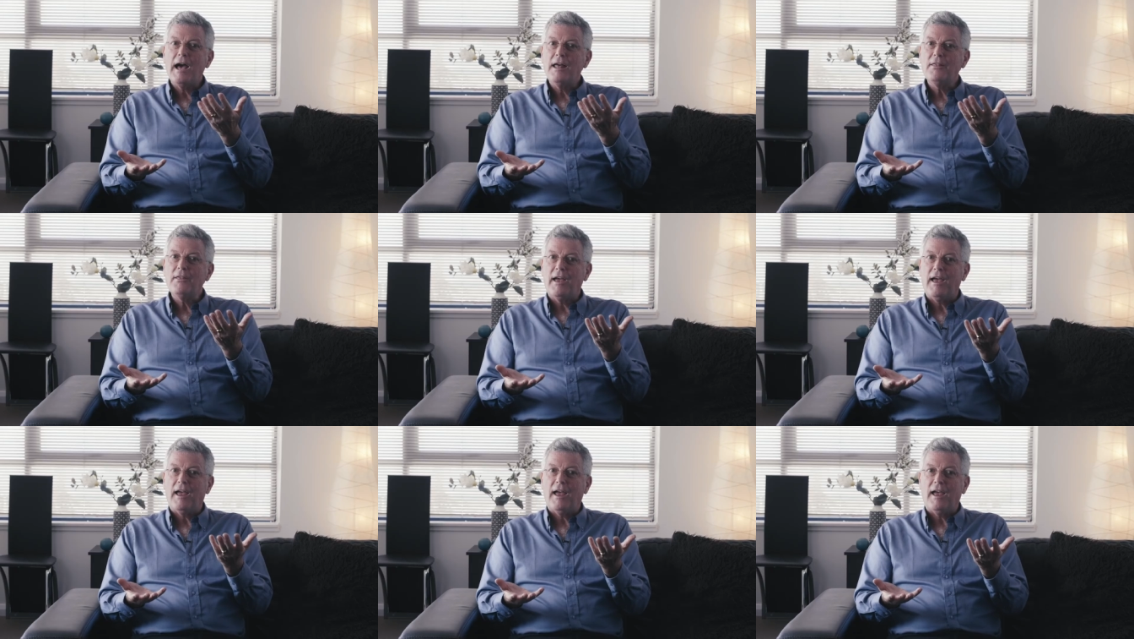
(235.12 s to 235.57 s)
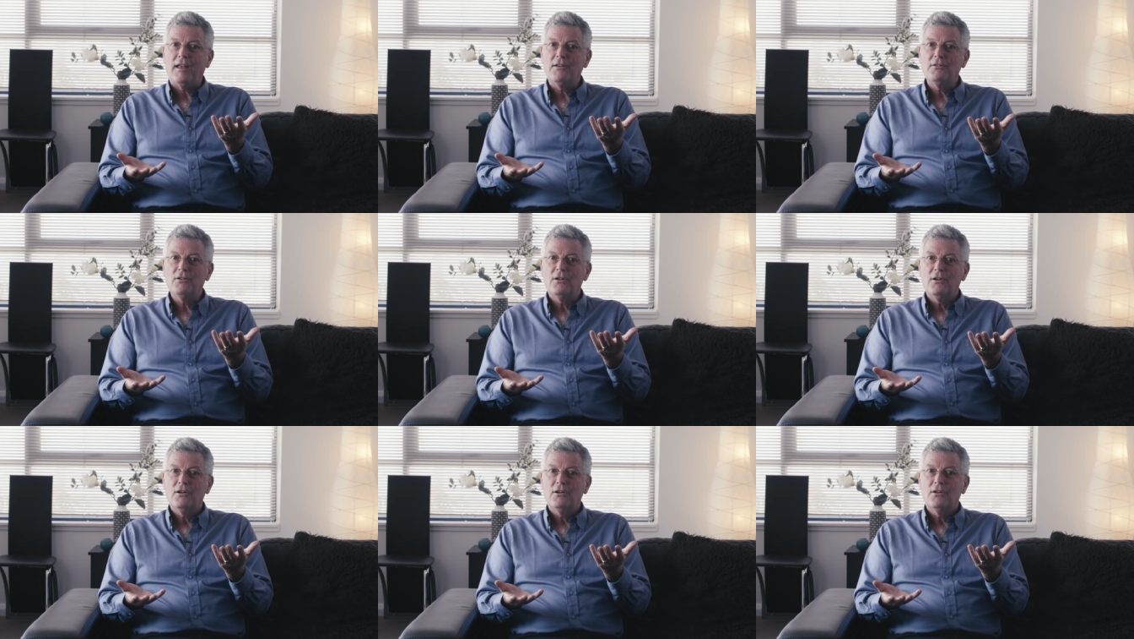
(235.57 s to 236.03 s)
other
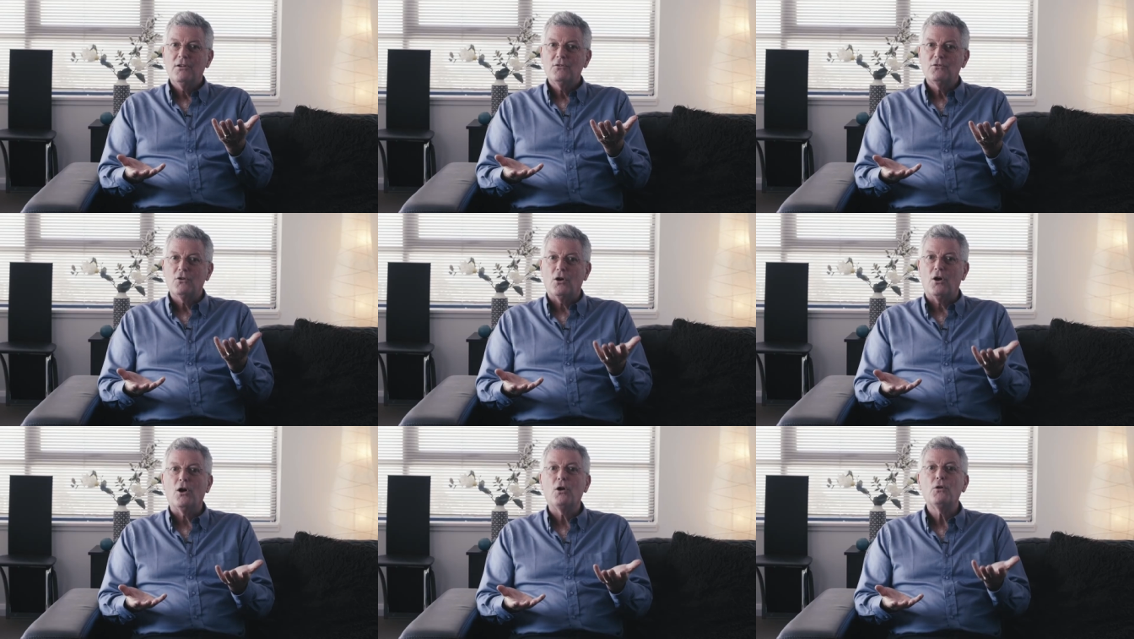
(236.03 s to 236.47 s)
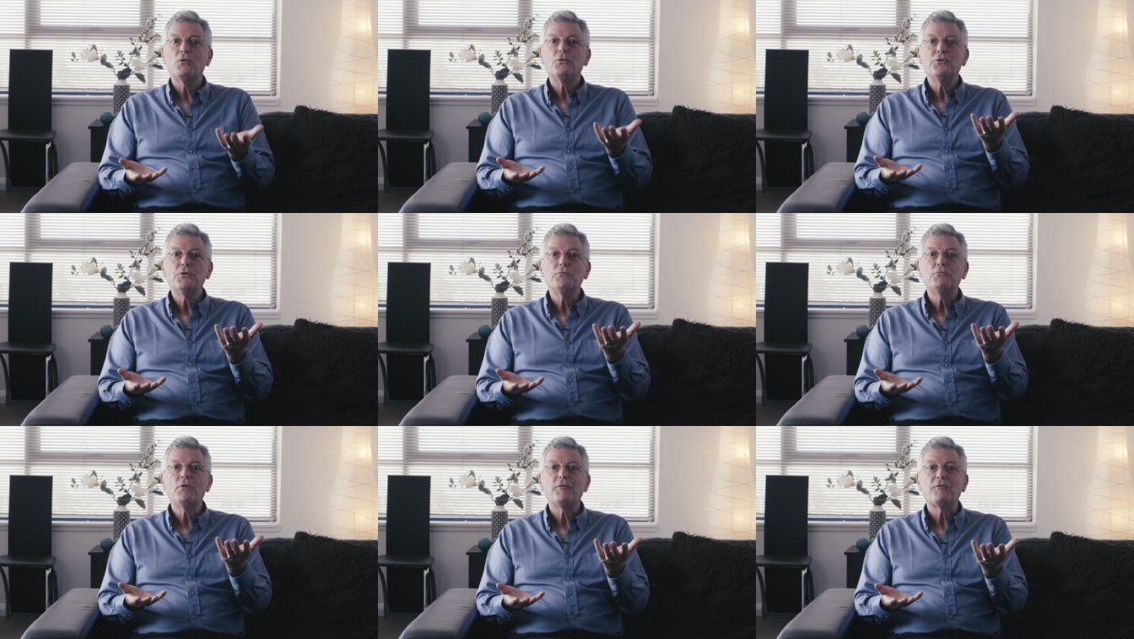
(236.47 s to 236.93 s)
hand to
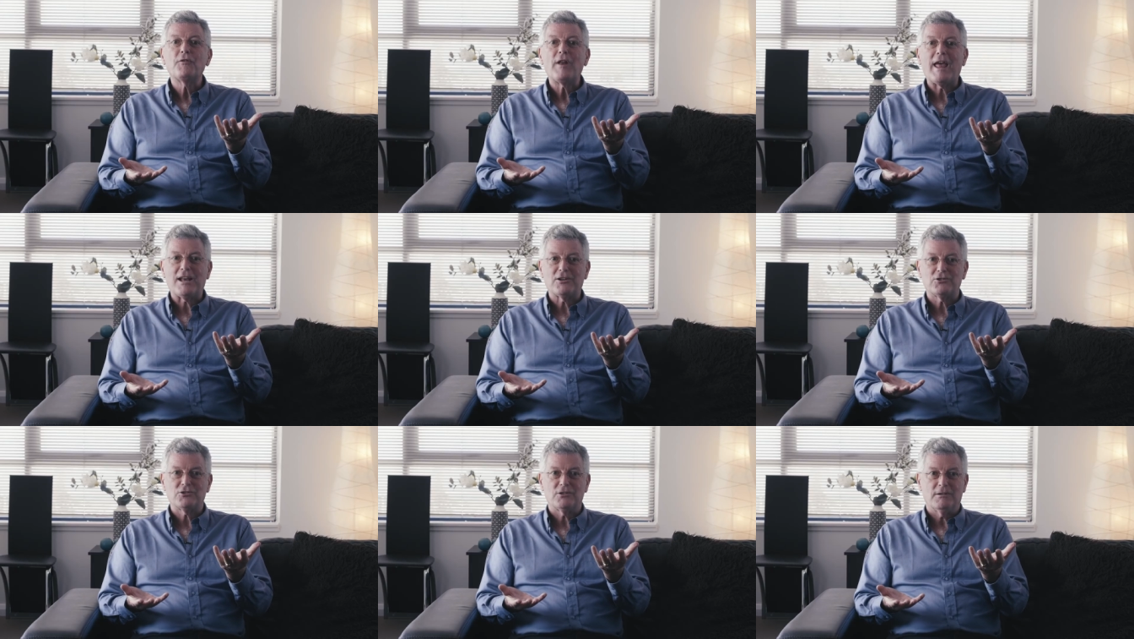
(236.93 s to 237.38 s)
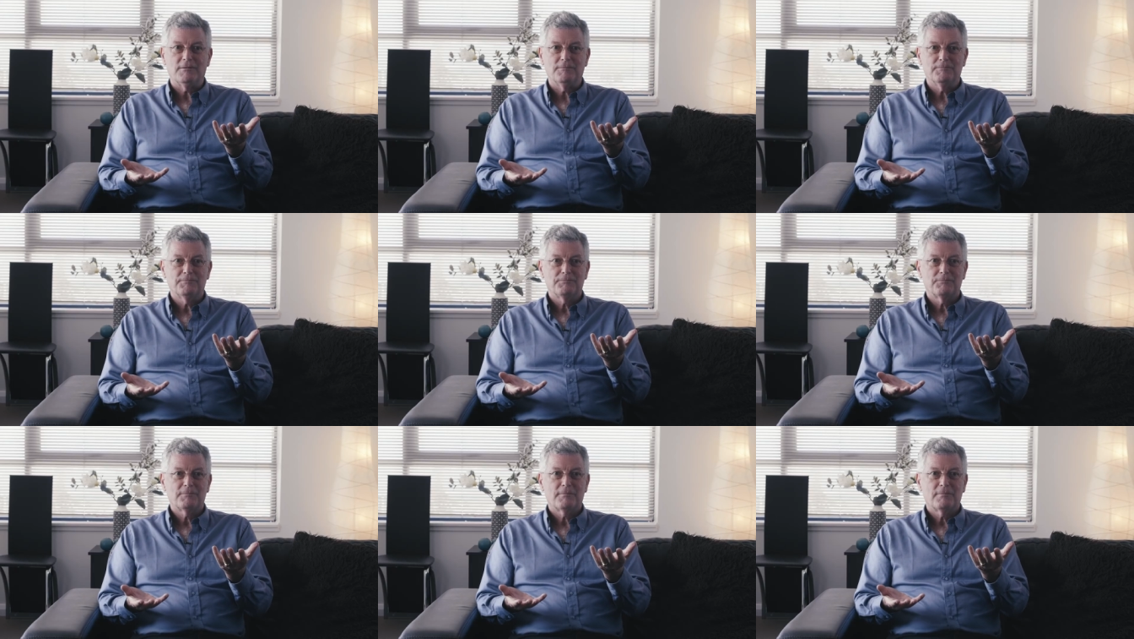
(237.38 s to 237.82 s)
hold the reflection.
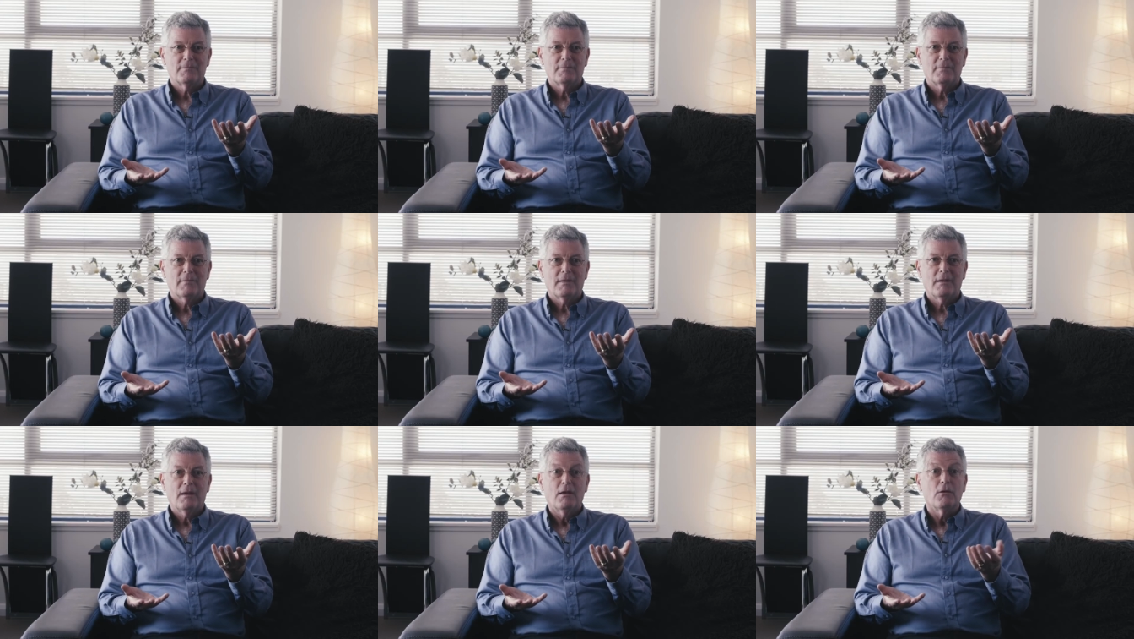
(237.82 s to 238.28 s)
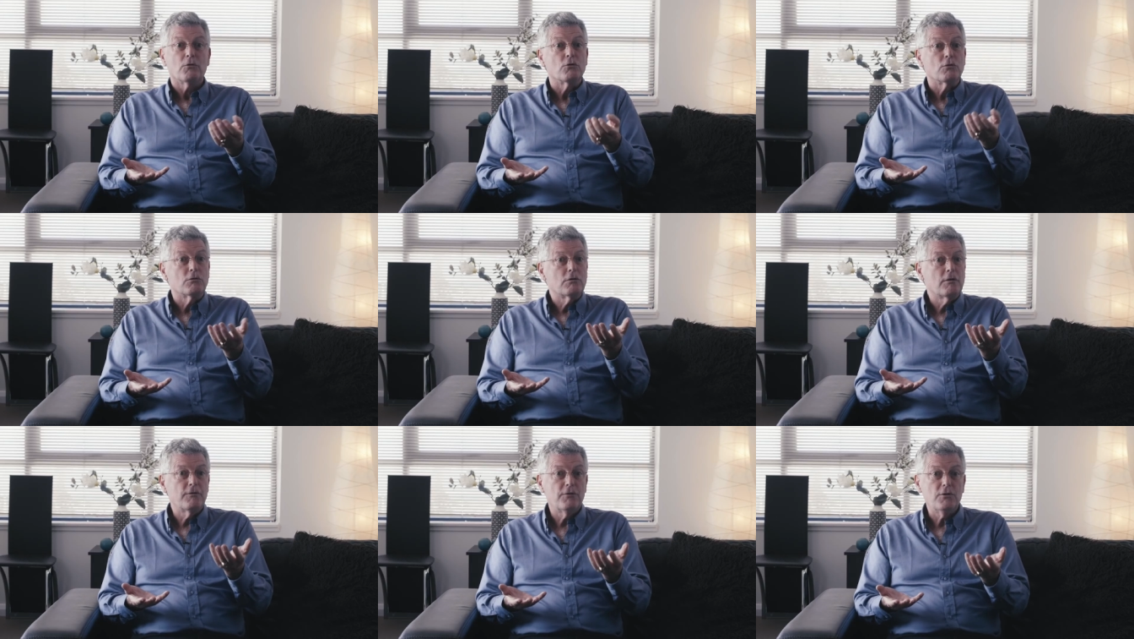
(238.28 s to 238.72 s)

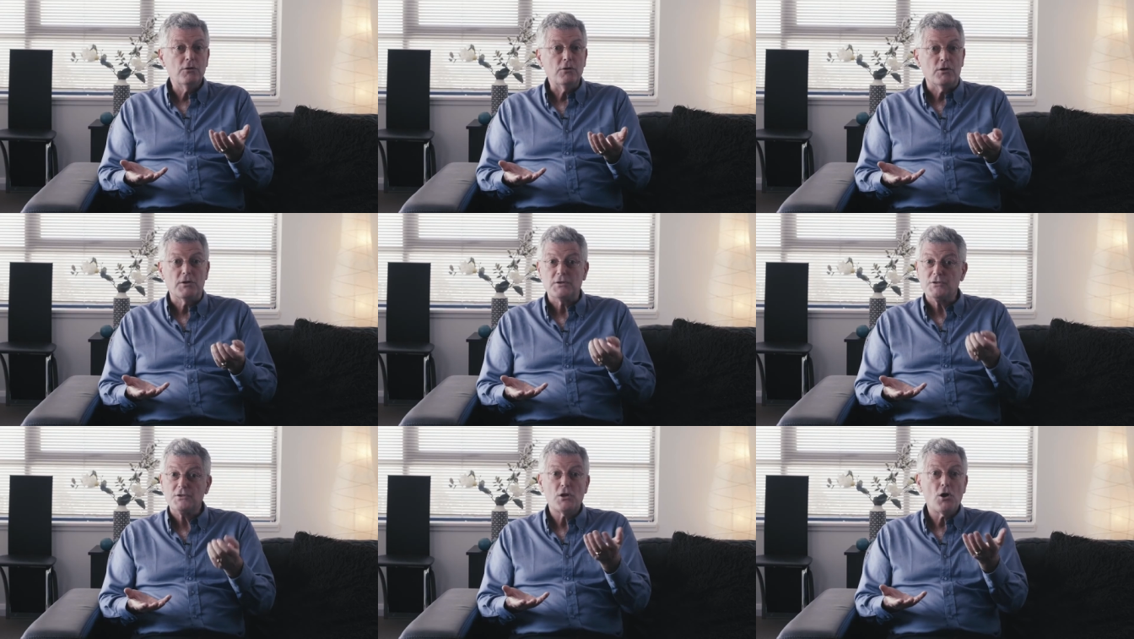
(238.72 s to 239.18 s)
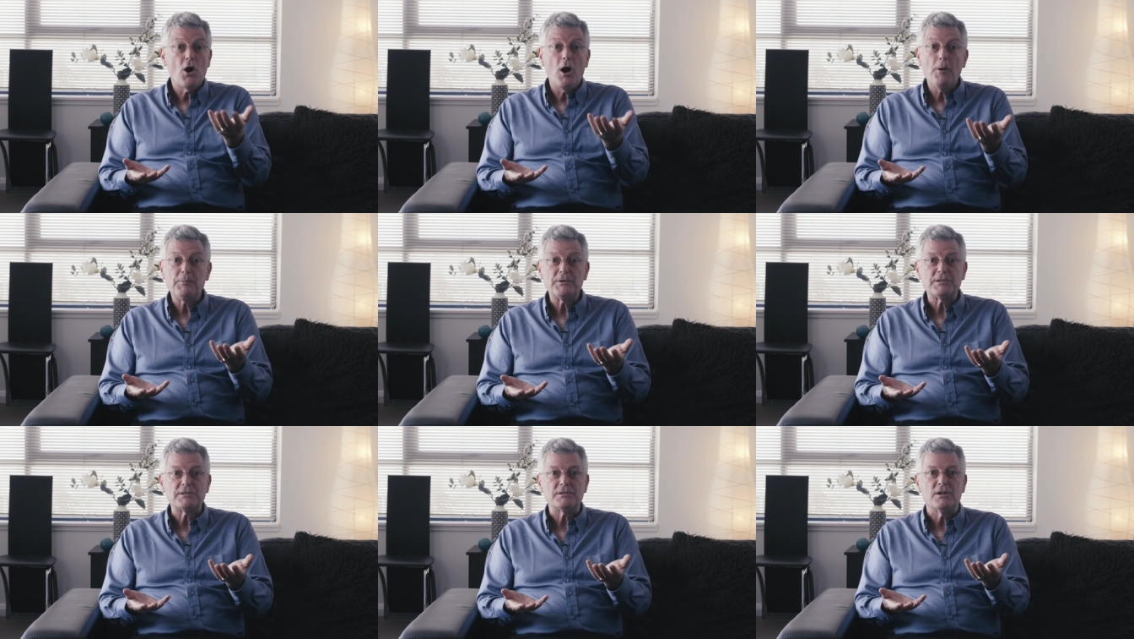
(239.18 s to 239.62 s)
The reverse, the
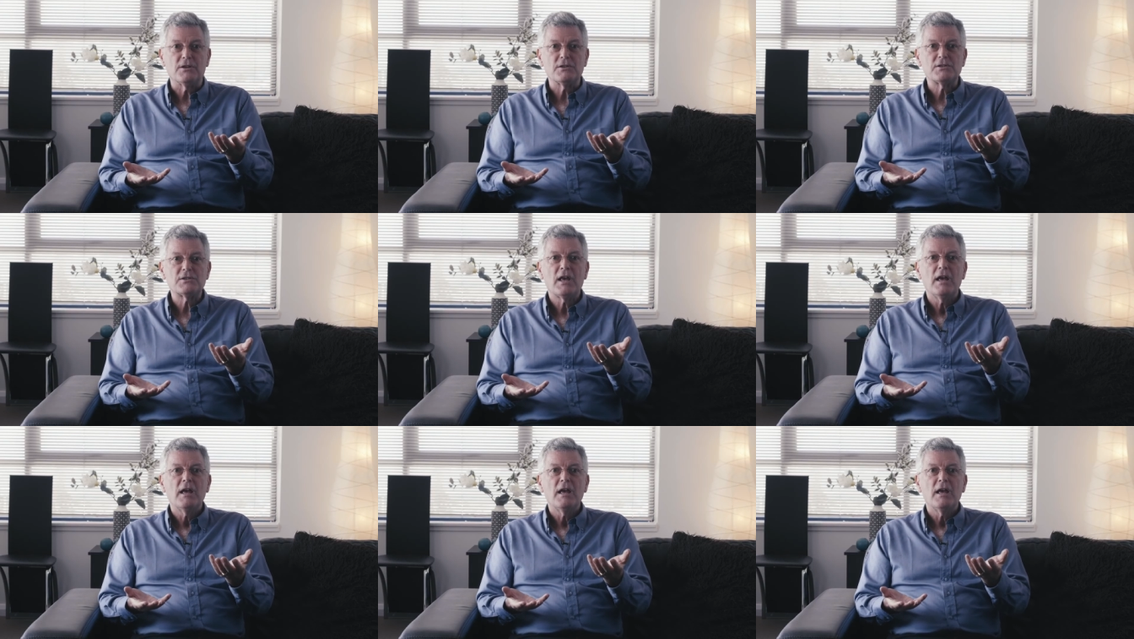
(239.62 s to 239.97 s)
opposites,